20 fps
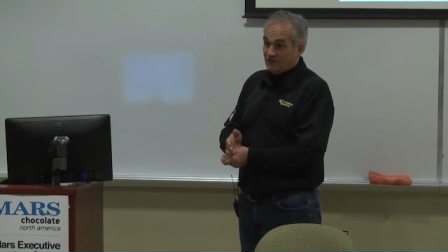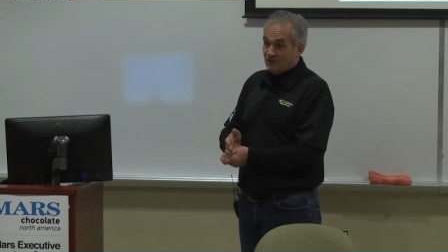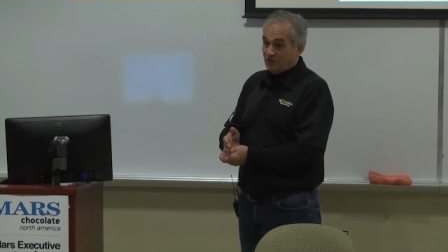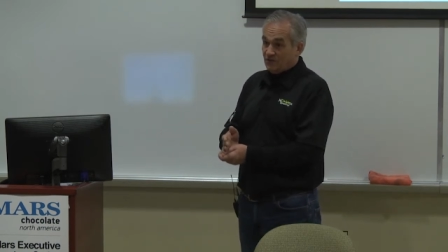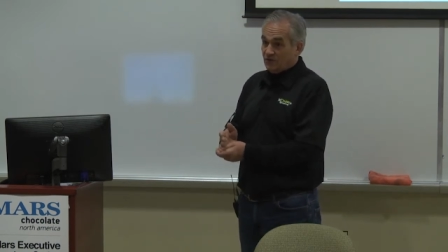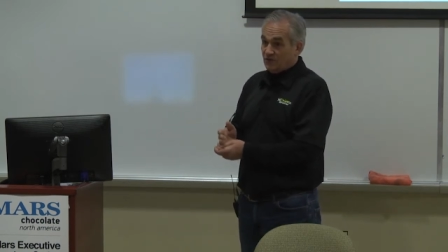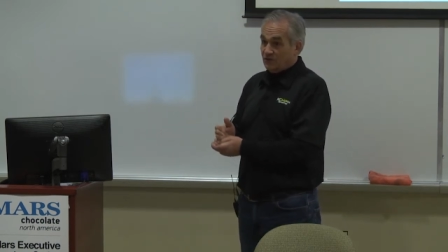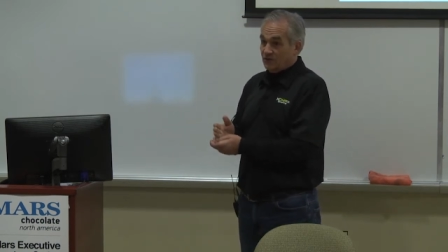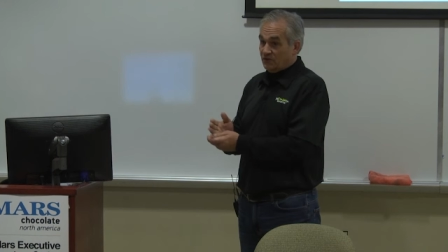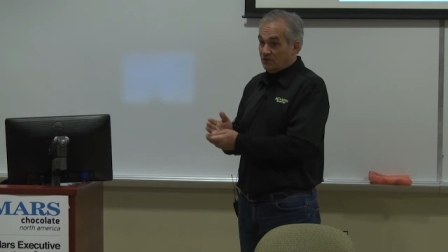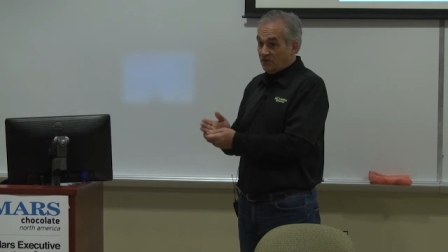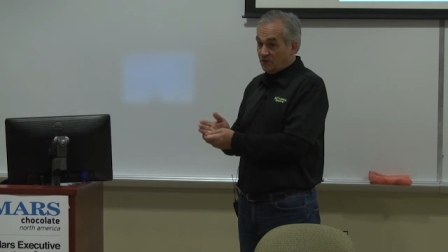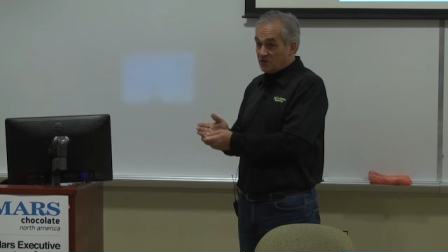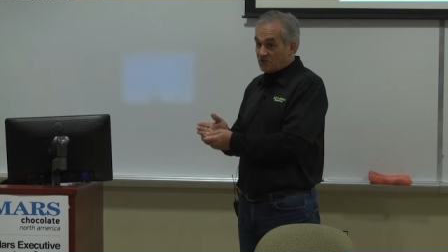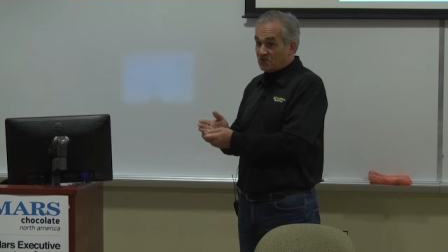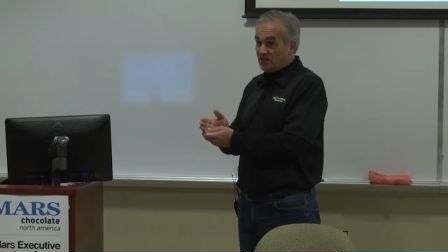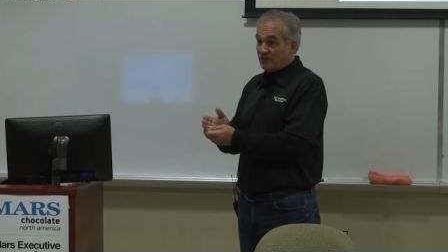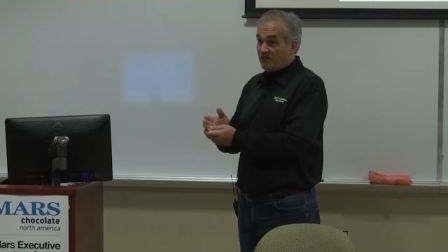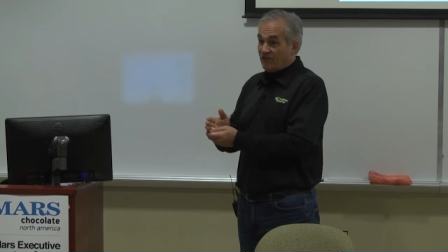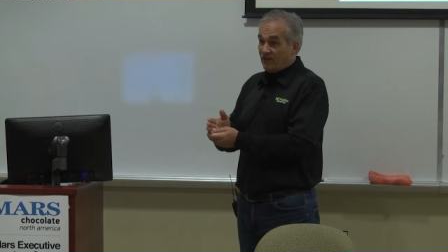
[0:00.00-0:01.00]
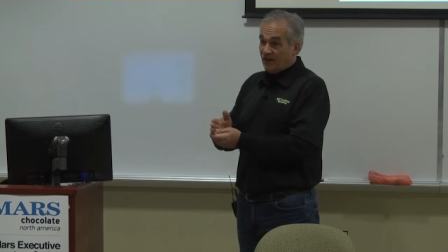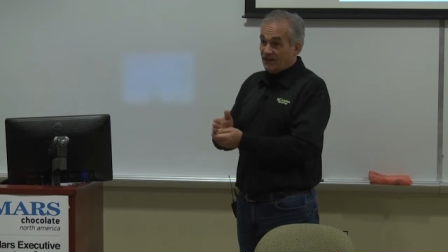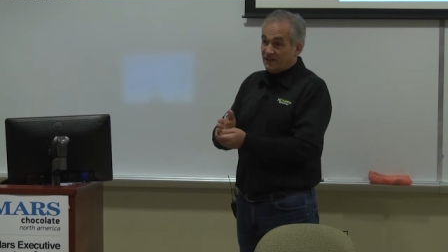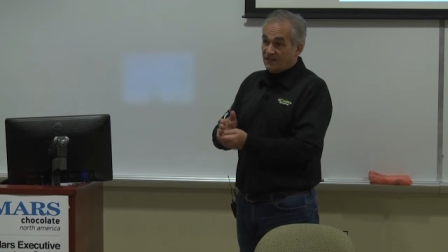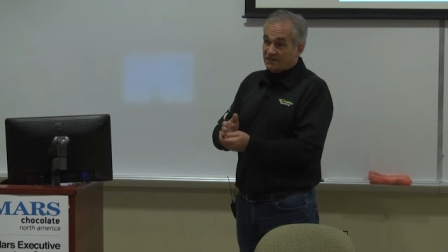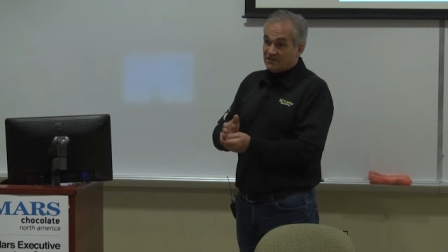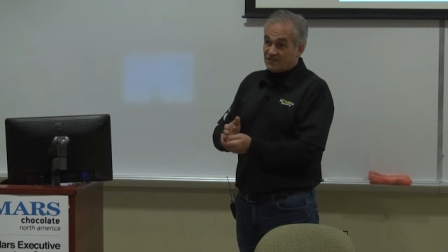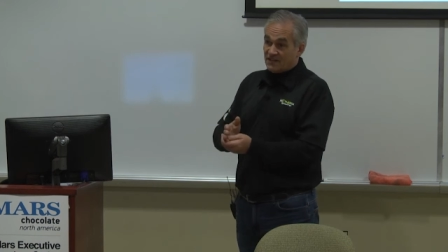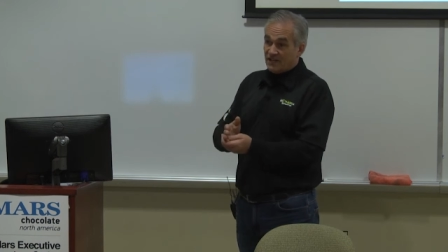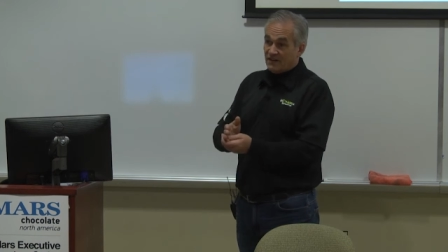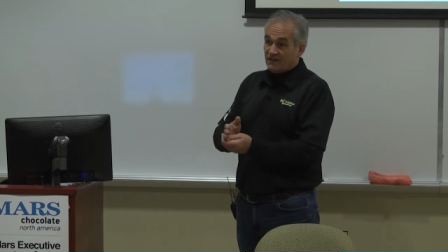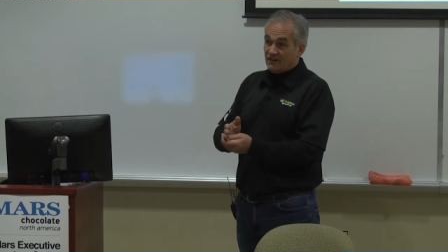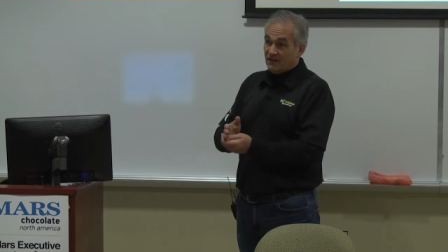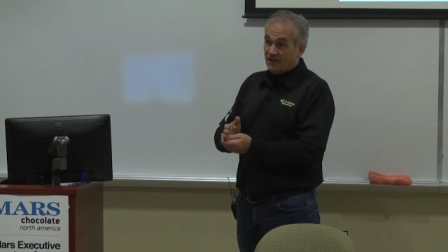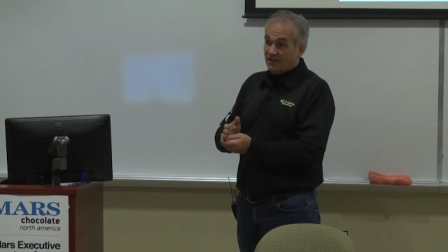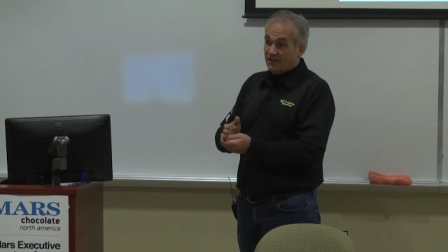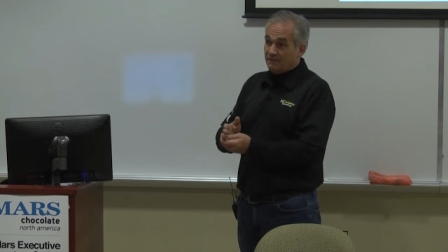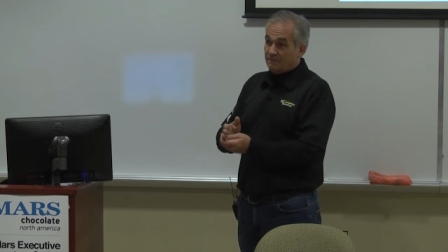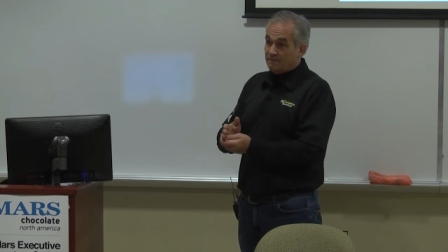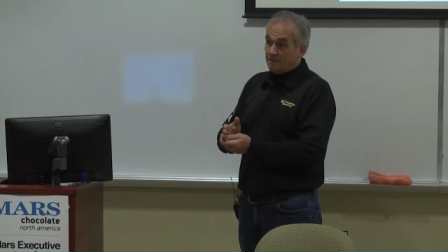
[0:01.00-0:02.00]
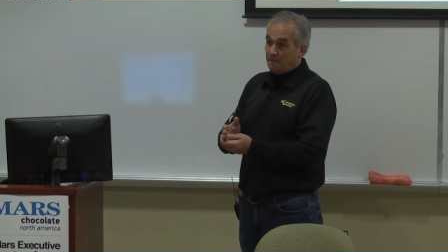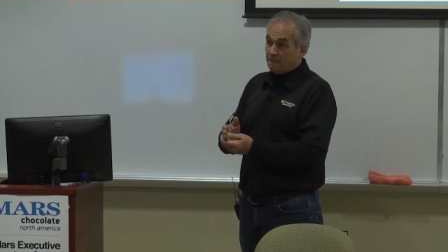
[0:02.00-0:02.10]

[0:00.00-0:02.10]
or Thursday, Friday and Saturday.